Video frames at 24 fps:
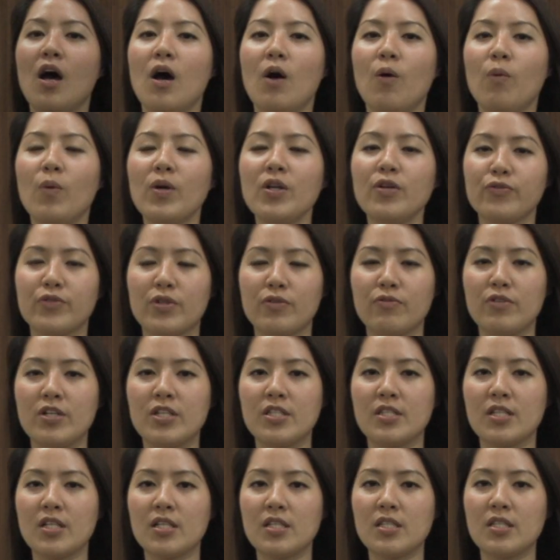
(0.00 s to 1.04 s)
One of the
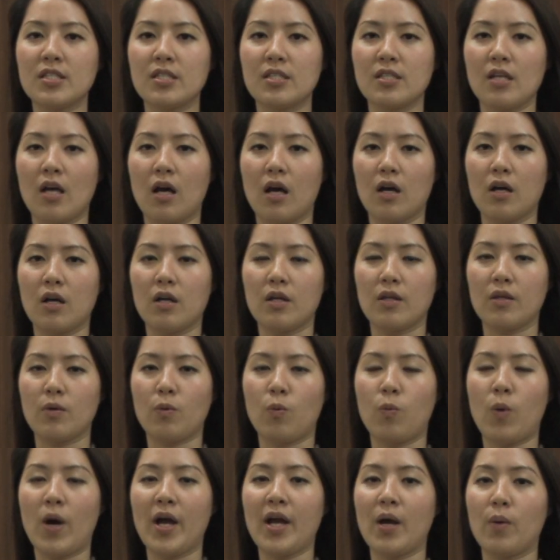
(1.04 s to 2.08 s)
reasons
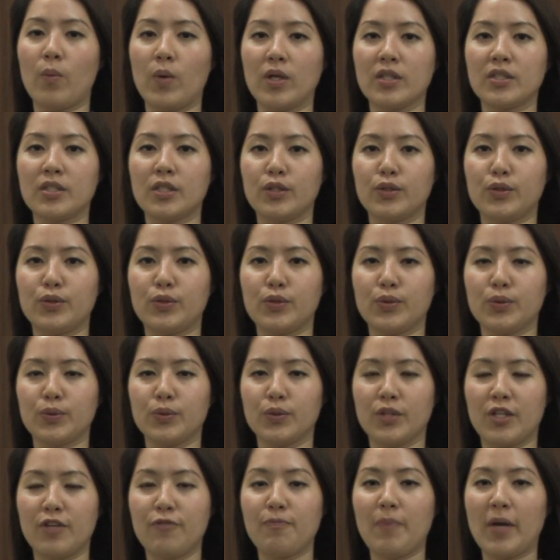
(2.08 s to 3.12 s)
why I wanted to
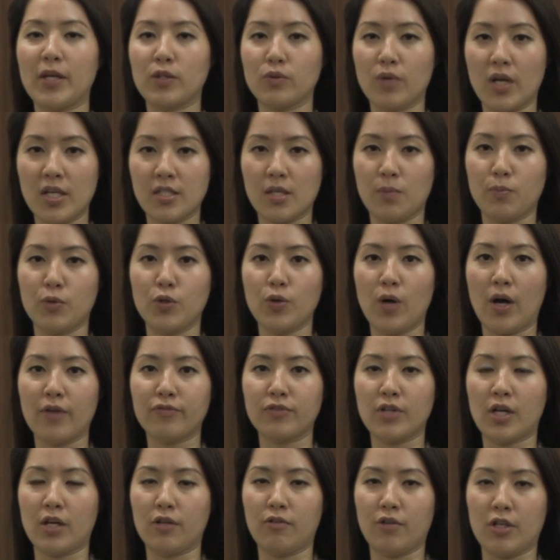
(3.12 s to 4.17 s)
give back to SMU after
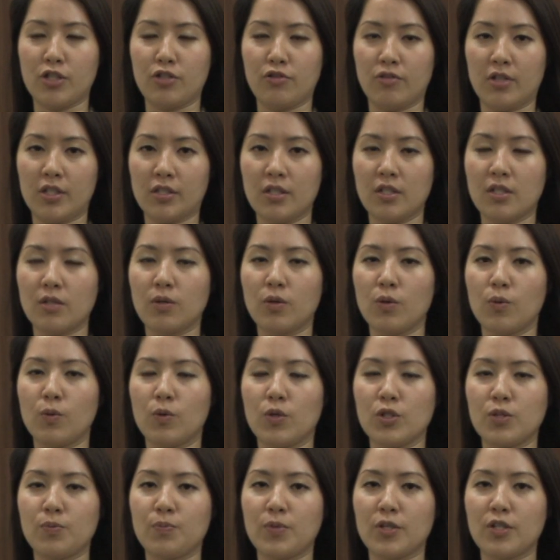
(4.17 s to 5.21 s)
I graduated
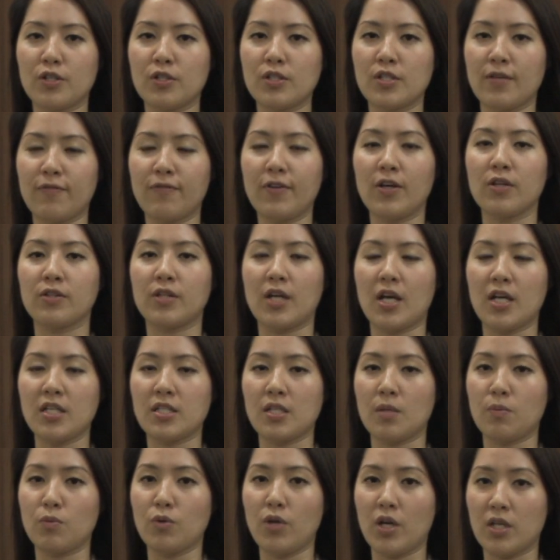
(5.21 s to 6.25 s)
was because I felt that
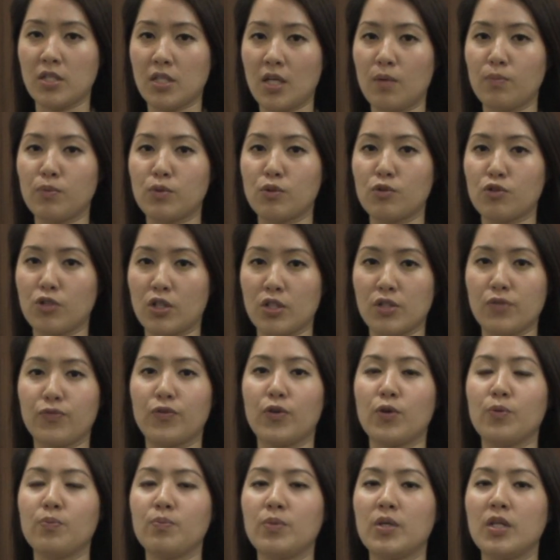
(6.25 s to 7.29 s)
SMU has helped to
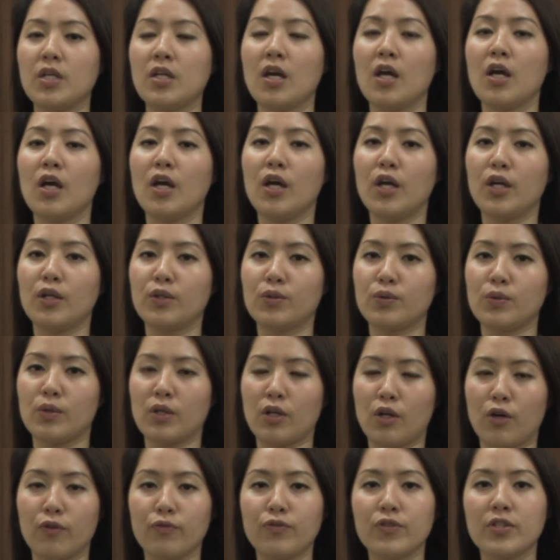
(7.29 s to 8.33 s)
transform me into a
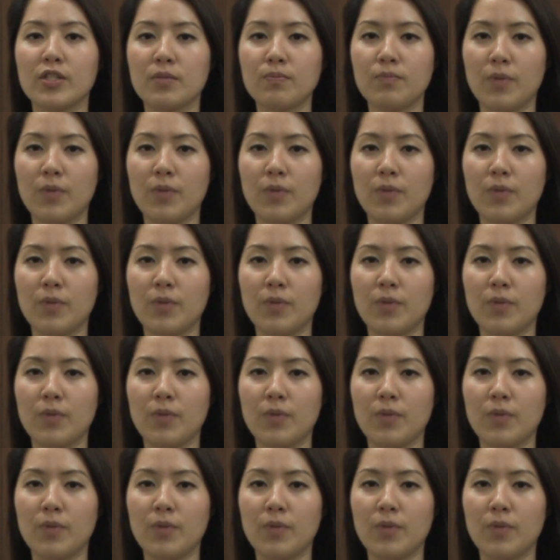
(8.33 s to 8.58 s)
confident